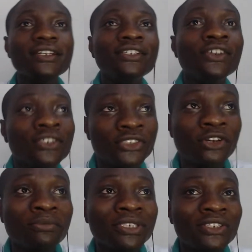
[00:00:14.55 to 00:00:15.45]
Your
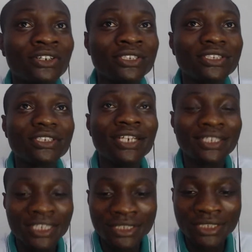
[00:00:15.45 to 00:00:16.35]
job is not
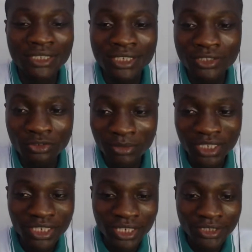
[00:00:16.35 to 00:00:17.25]
necessarily to be
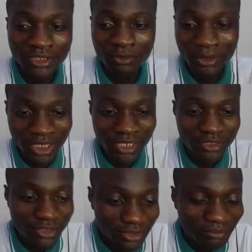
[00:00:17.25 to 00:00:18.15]
creating
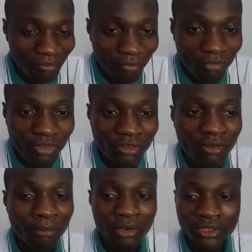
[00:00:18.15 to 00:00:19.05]
websites,
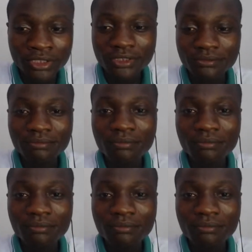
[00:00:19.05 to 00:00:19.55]
but